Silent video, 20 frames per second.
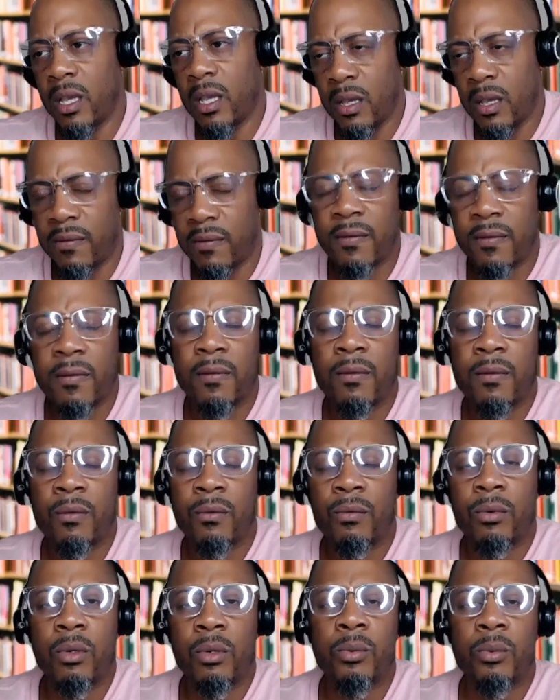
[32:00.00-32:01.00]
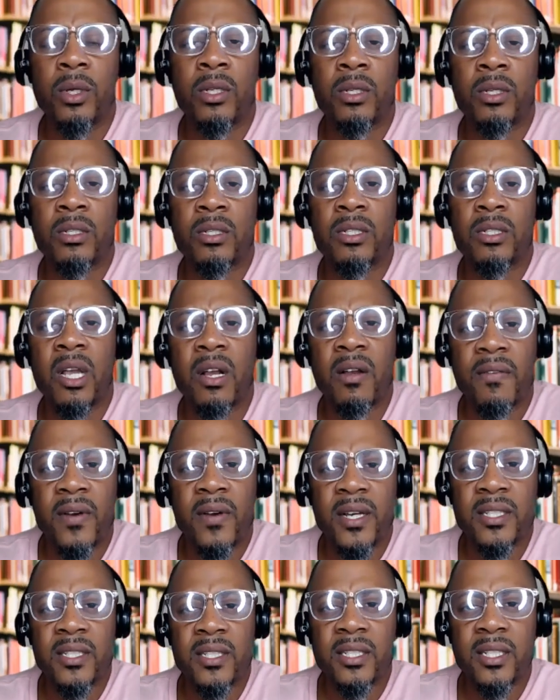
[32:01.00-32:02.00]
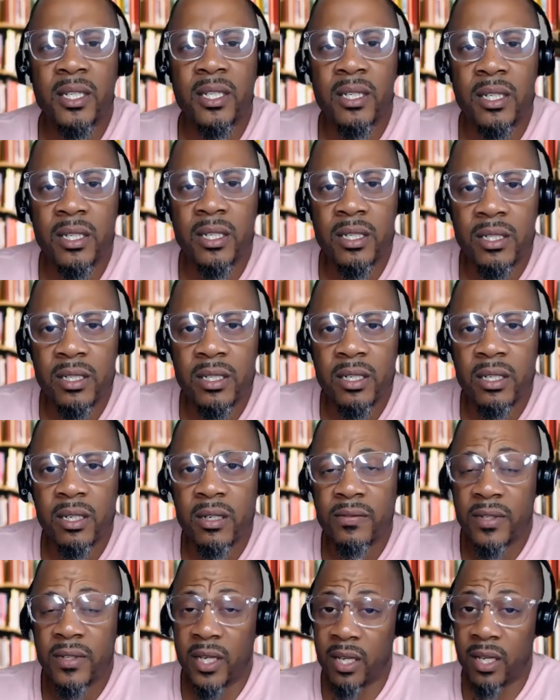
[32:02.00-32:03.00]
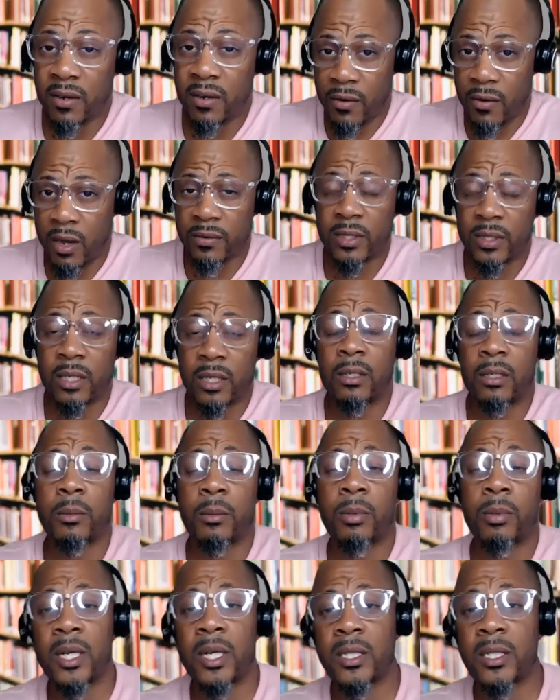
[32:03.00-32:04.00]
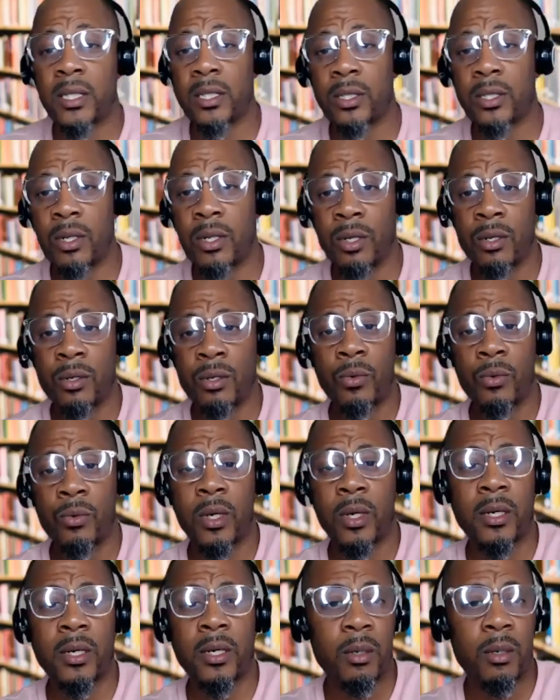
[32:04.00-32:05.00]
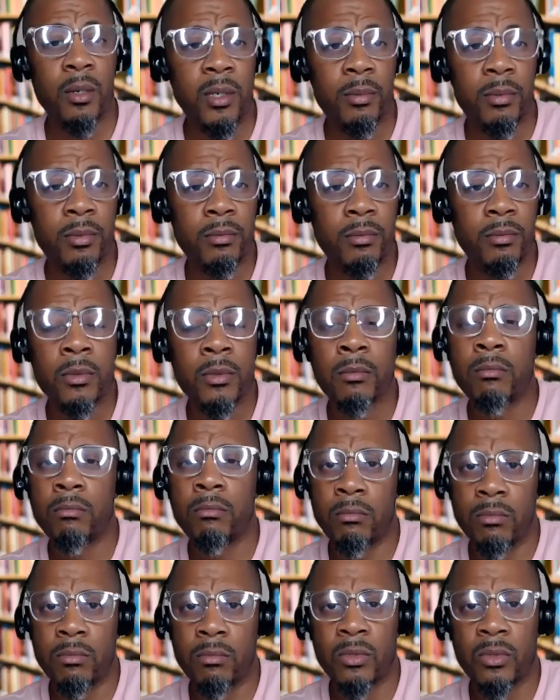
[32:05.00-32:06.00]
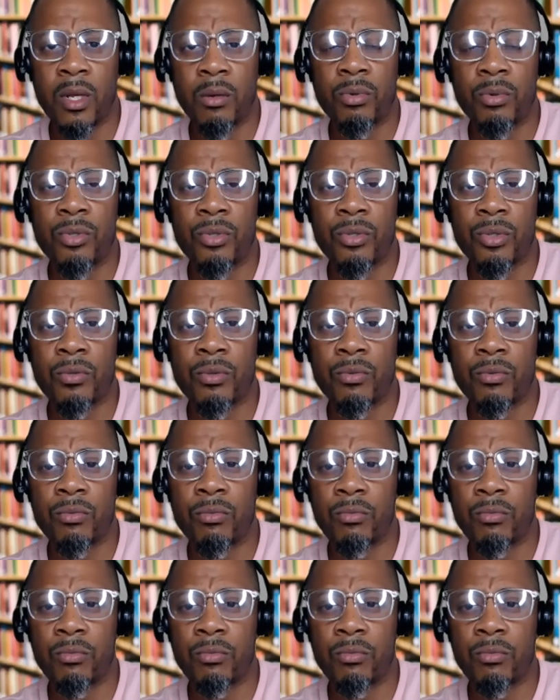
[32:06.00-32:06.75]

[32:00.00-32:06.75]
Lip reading: if we're willing to sacrifice and take the initiative to get involved in the learning process with our young people. Talk with you soon.